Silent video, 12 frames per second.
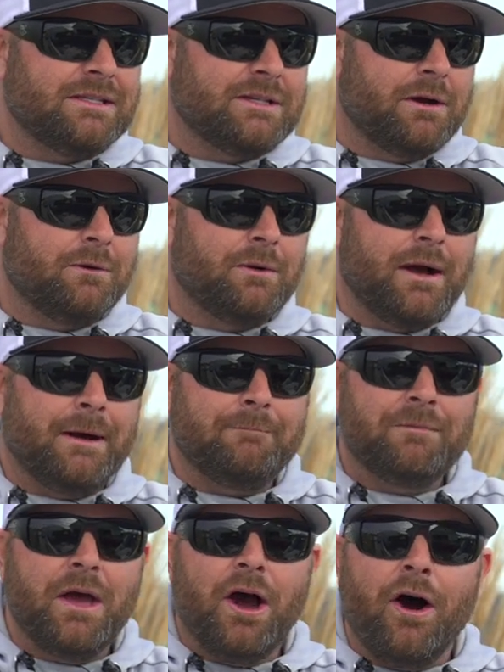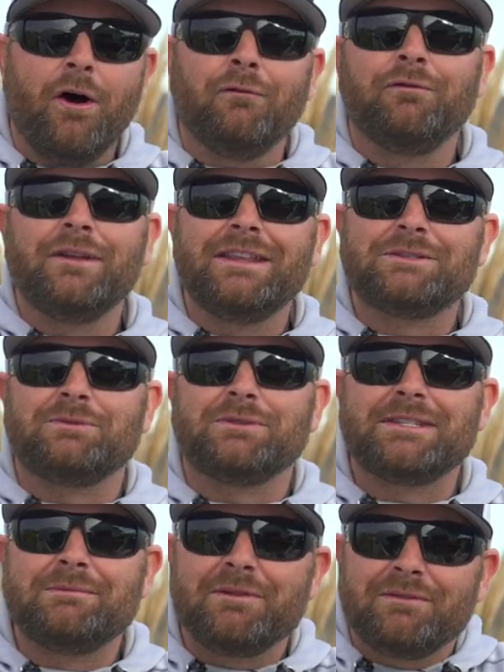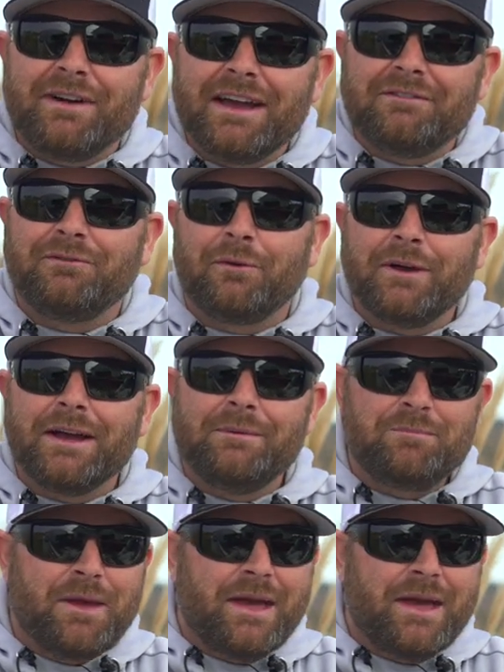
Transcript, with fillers: So um, hopefully this will simplify it for you